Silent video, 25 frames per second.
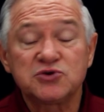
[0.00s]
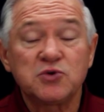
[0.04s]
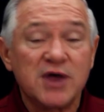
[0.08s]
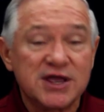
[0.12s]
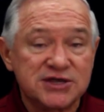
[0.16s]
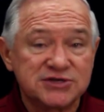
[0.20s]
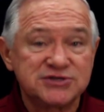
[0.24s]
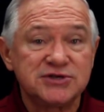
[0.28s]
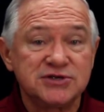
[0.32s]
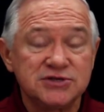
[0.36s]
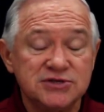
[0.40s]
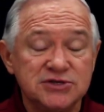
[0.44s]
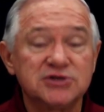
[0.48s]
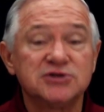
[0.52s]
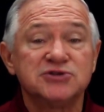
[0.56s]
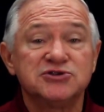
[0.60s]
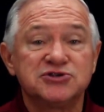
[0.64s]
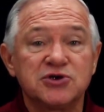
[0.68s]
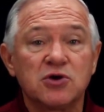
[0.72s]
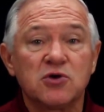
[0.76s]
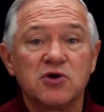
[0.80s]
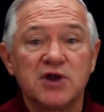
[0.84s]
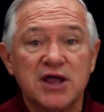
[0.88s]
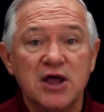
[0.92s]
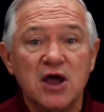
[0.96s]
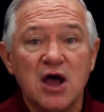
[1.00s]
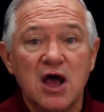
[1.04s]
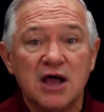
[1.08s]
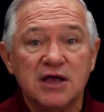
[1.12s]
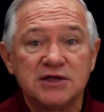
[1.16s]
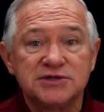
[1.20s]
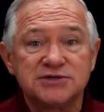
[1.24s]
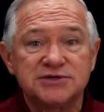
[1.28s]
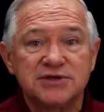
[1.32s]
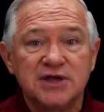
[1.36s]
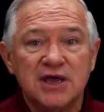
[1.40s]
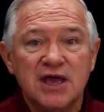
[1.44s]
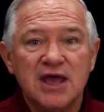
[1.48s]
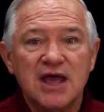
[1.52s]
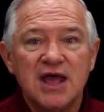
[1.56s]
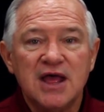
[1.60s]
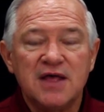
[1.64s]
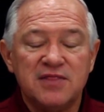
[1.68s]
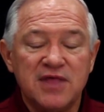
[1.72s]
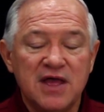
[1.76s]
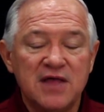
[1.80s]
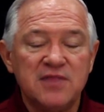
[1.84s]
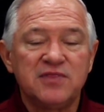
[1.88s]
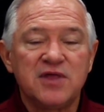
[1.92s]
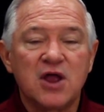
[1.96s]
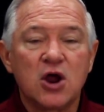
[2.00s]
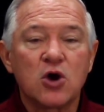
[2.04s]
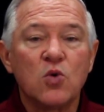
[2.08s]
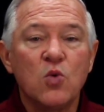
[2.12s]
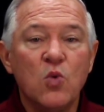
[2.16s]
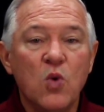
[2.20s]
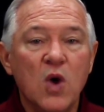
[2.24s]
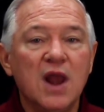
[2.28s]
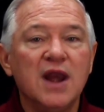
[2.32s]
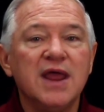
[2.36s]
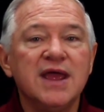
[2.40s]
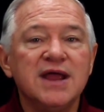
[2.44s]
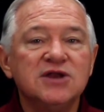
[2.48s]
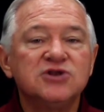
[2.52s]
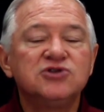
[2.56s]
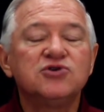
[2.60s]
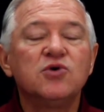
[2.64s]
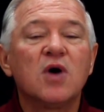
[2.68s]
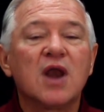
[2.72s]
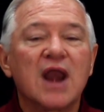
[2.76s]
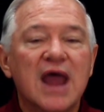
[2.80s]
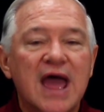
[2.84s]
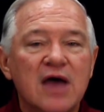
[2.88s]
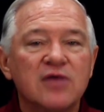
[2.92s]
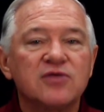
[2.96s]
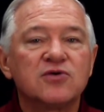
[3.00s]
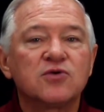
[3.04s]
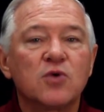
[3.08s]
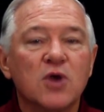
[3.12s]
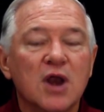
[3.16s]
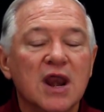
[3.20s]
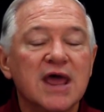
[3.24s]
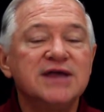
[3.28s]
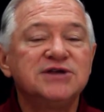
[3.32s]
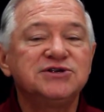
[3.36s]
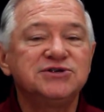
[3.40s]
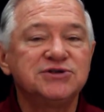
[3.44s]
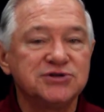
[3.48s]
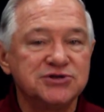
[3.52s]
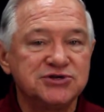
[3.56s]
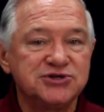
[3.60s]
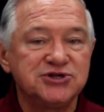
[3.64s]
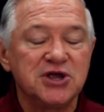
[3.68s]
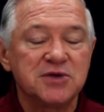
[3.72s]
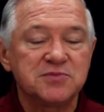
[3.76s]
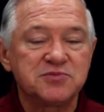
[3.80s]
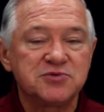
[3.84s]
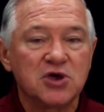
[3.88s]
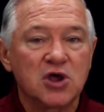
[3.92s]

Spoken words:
questions concerning us, then they're willing to allow the relationship